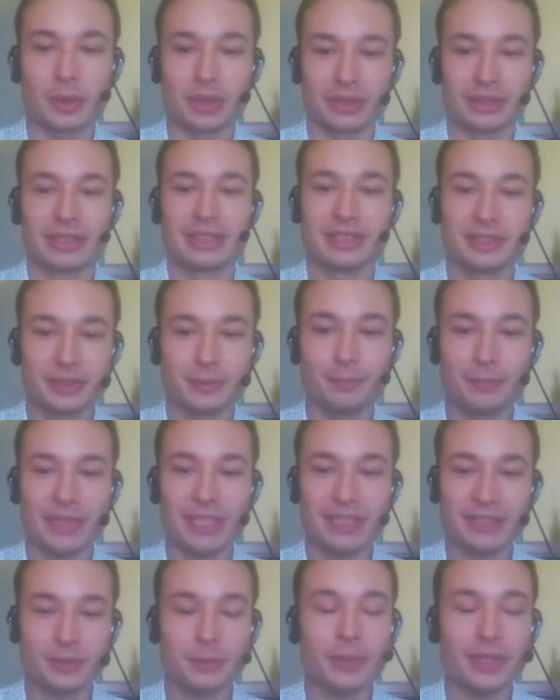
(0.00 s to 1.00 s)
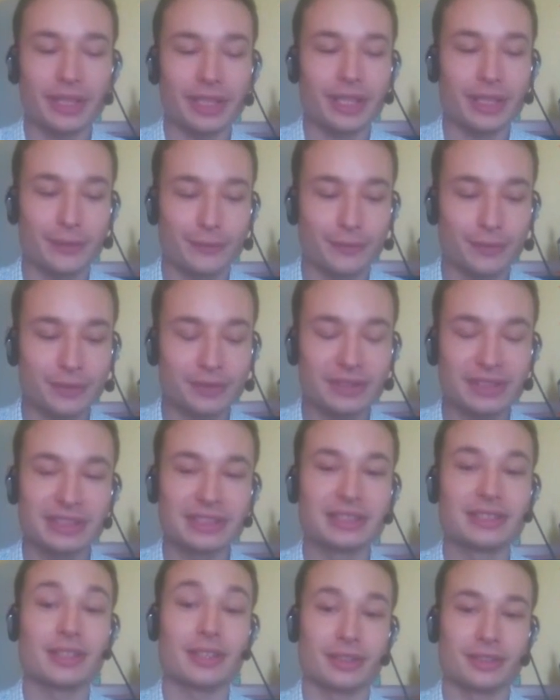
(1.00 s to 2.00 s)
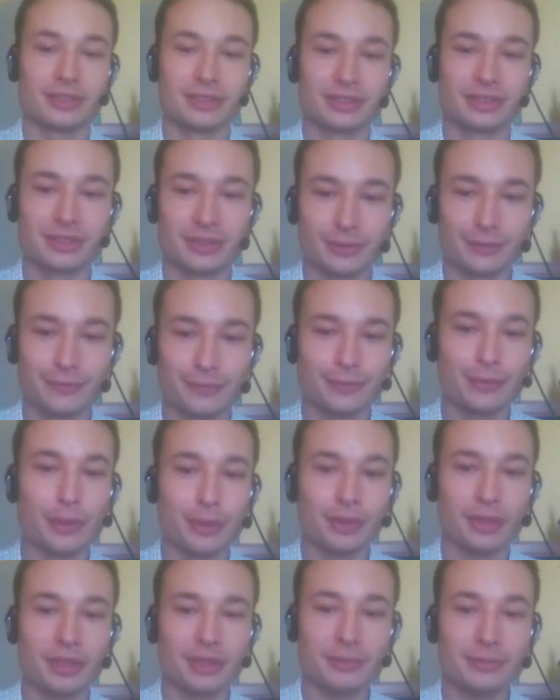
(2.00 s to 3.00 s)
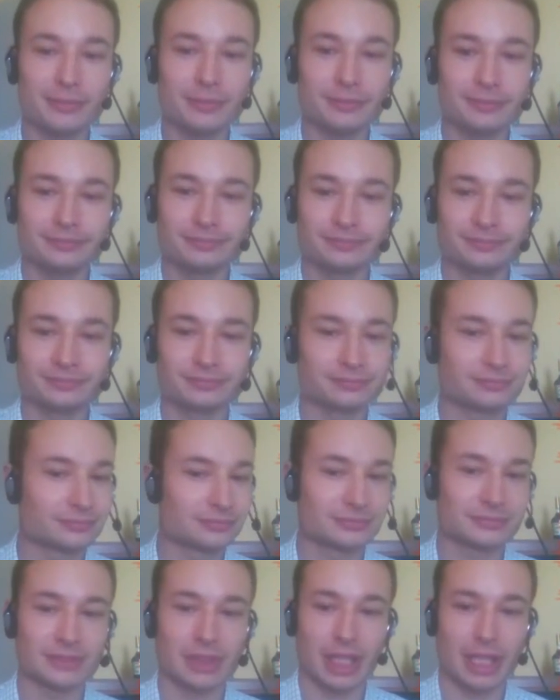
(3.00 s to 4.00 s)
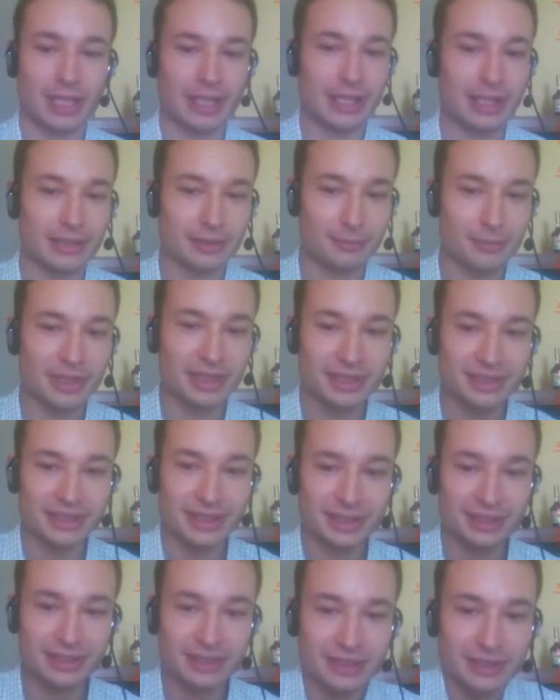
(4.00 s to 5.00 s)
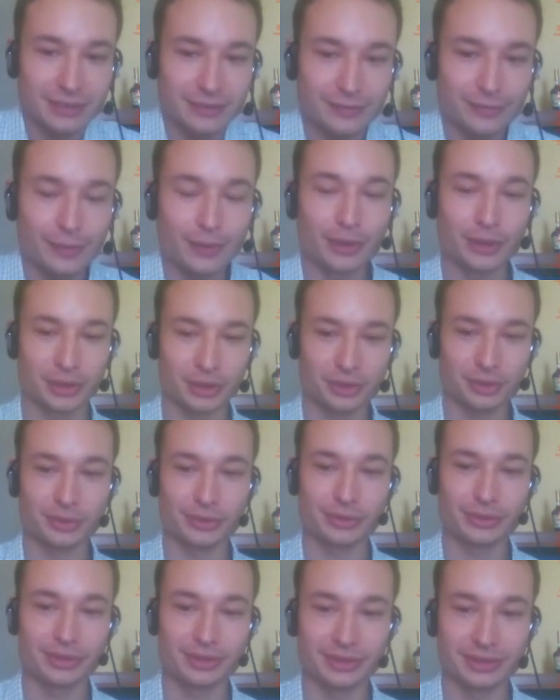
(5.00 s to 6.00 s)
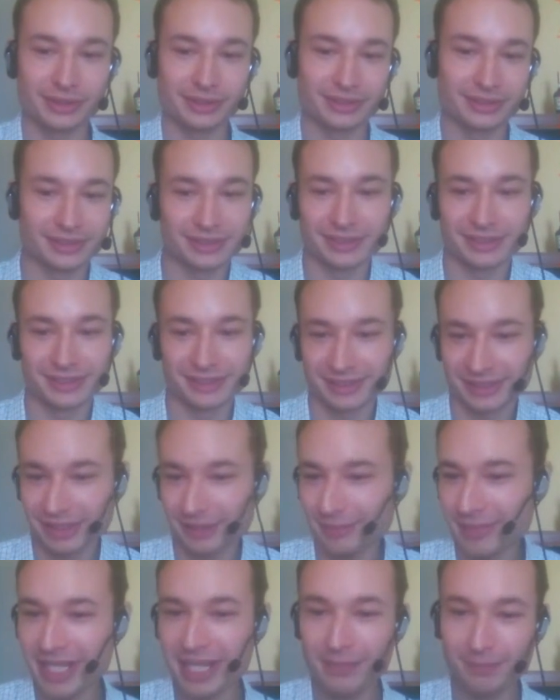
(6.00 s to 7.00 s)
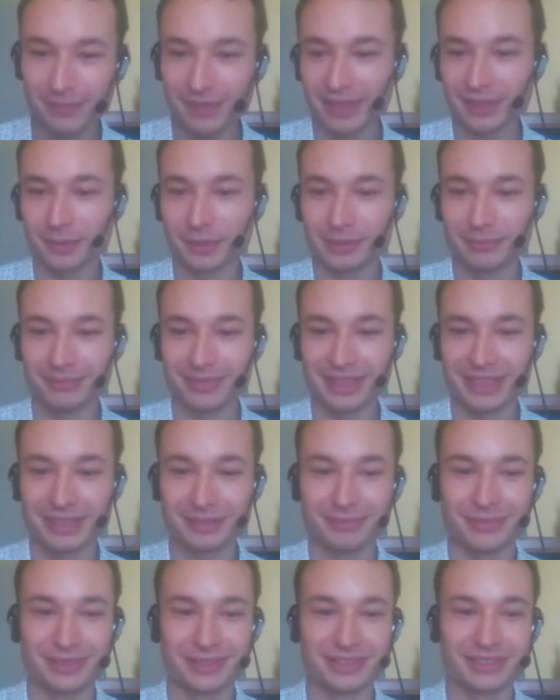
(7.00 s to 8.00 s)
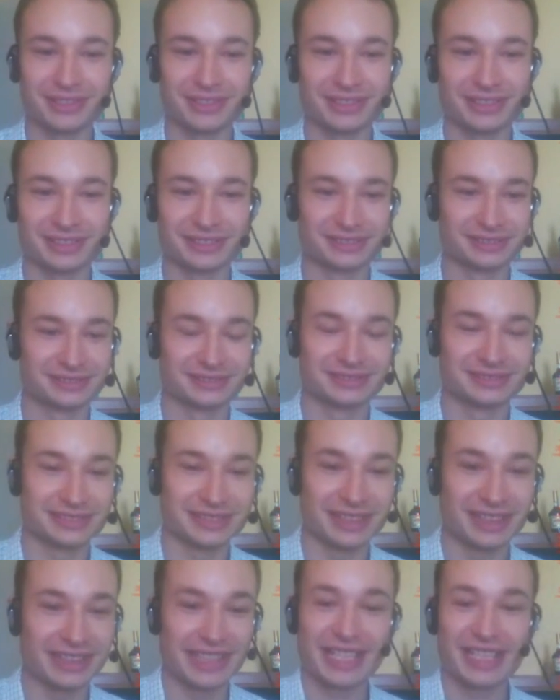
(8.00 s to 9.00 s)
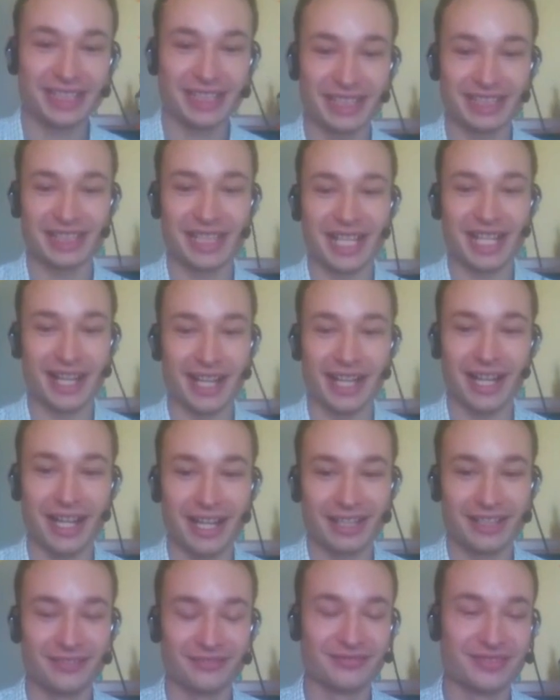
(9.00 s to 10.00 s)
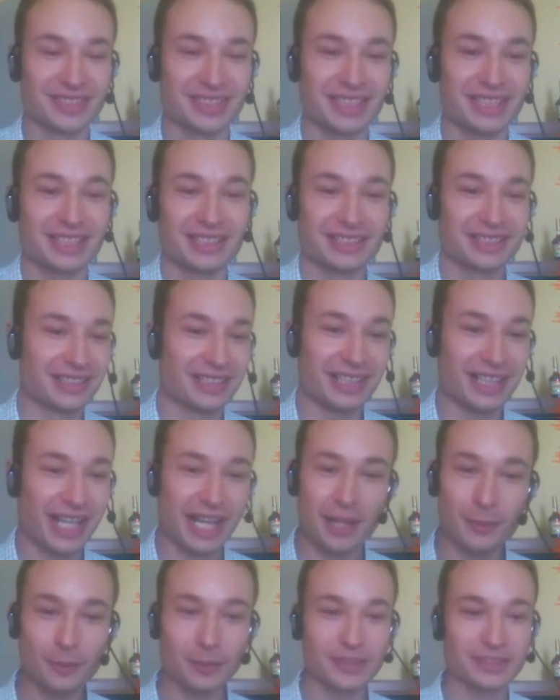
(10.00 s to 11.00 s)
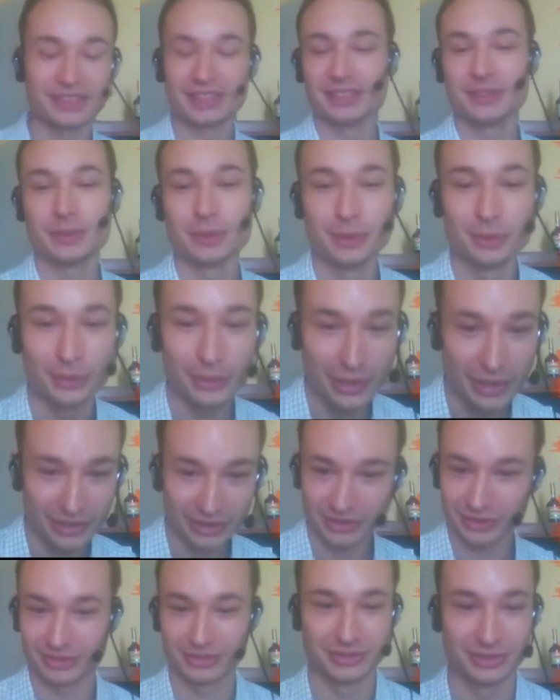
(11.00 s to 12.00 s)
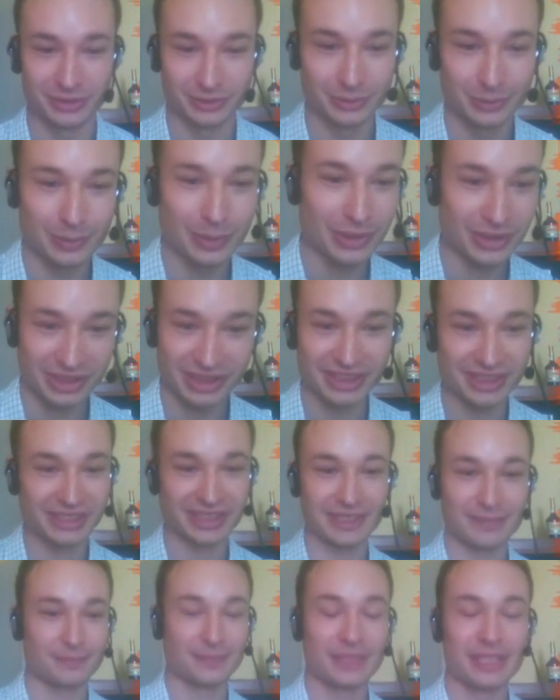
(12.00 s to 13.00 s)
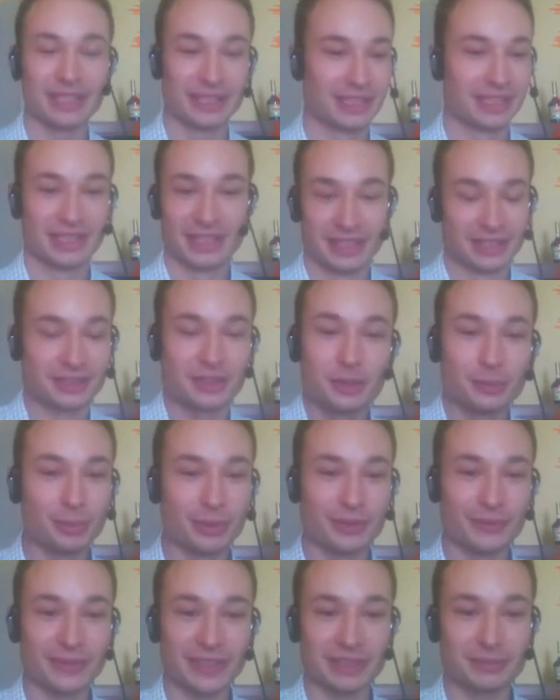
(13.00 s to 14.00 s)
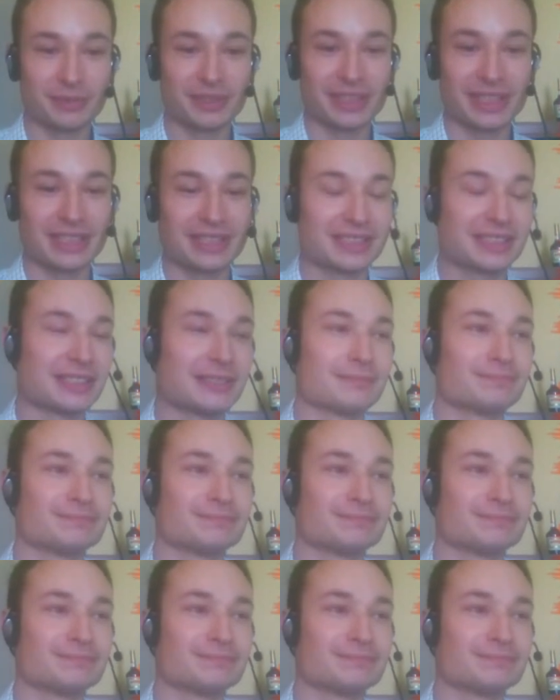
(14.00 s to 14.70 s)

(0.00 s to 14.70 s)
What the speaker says: in the place where I found it on the forum, it means that it's for sure some epic replays, but like I'm saying, I wanted to rush on to watch them super fast, but I say,